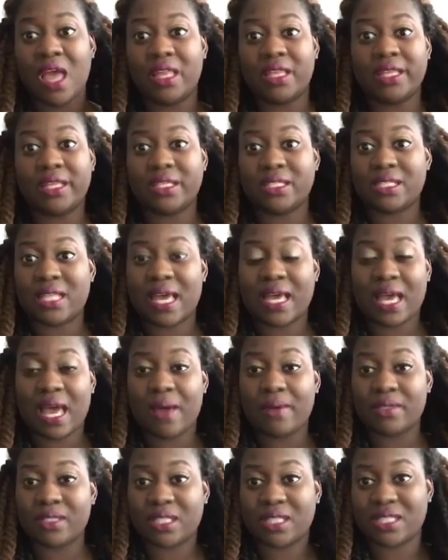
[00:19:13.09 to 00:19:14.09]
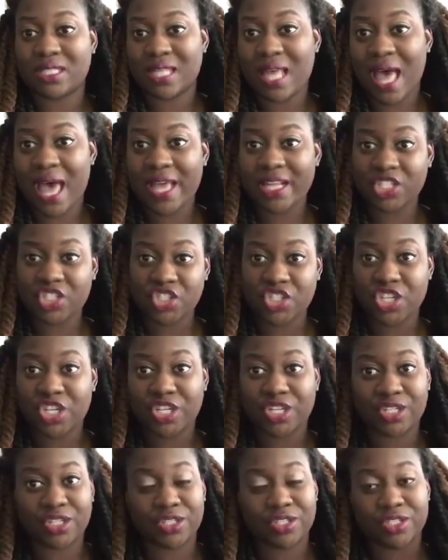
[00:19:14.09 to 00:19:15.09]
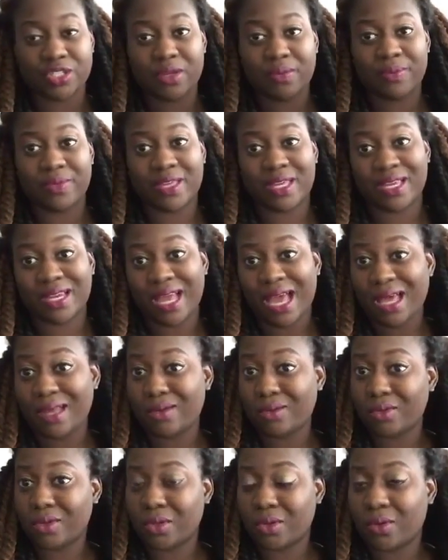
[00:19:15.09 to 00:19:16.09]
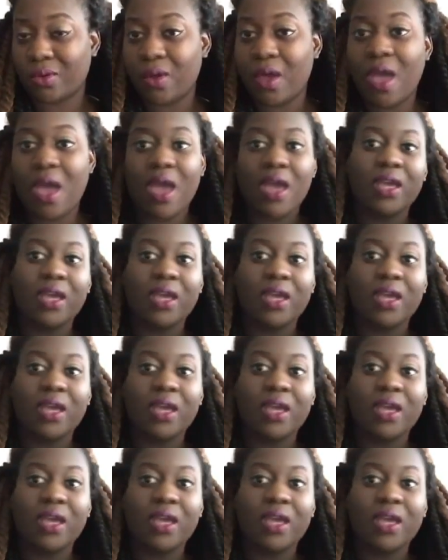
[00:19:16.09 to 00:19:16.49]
It looks like I was the sad chick or something. I don't know.